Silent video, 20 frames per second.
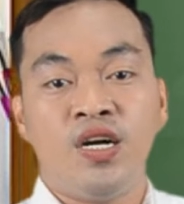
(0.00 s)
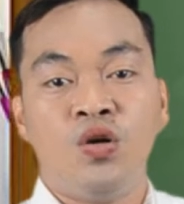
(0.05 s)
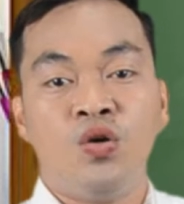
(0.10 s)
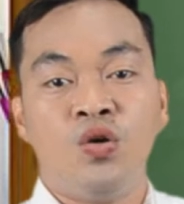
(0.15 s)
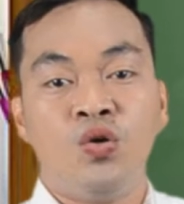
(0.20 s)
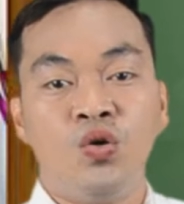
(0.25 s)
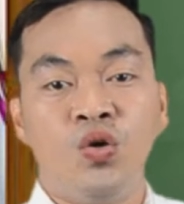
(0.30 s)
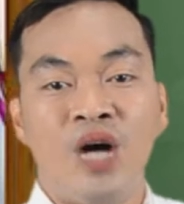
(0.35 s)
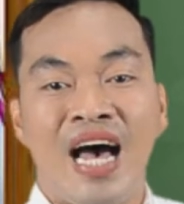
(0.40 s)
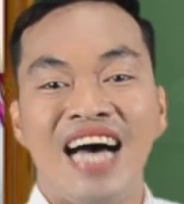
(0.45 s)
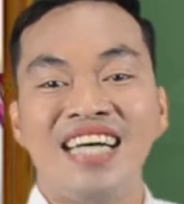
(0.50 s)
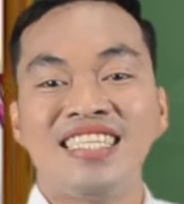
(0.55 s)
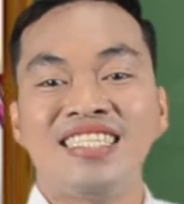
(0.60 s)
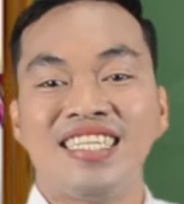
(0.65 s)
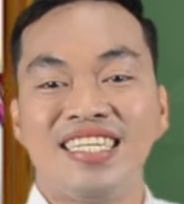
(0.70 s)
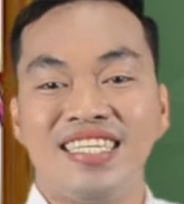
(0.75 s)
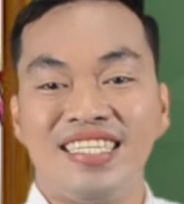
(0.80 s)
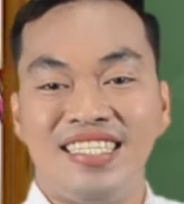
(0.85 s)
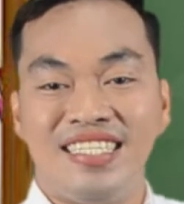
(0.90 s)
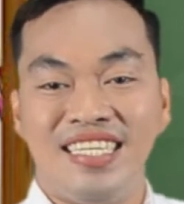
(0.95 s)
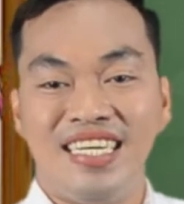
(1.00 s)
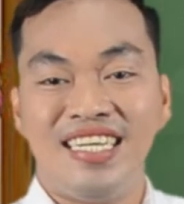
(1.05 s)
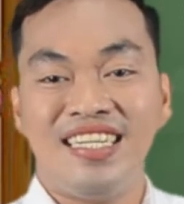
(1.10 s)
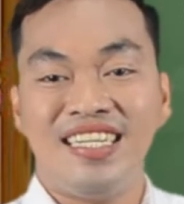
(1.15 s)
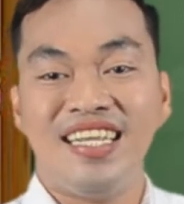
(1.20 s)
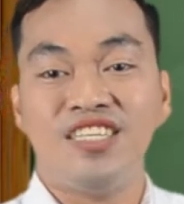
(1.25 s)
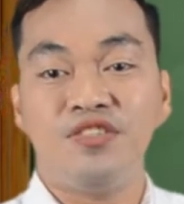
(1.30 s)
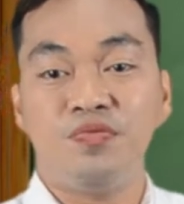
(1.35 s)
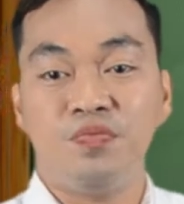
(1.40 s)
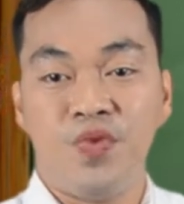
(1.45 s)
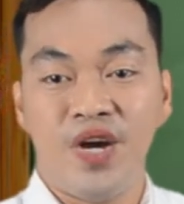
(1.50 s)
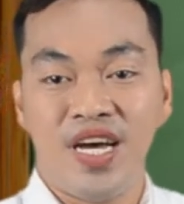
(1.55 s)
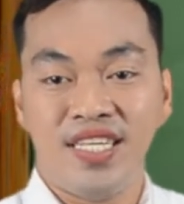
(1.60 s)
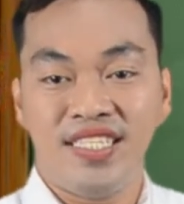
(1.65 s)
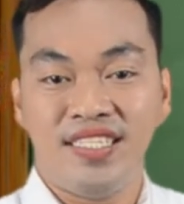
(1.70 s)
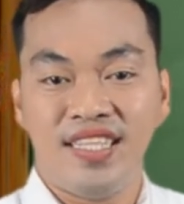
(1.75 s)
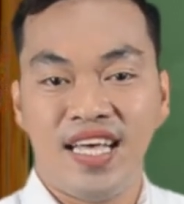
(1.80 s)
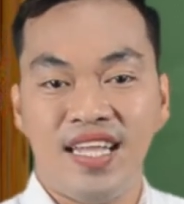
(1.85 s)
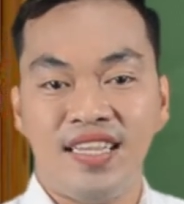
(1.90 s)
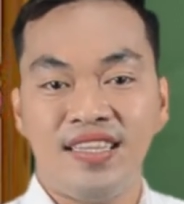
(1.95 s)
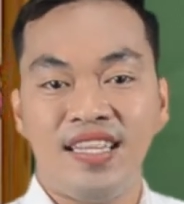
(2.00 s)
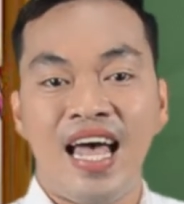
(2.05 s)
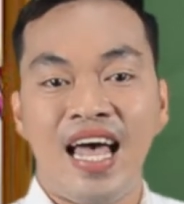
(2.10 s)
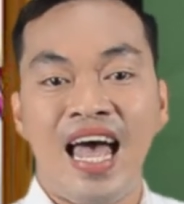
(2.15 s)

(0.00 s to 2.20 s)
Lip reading: who has succeeded as president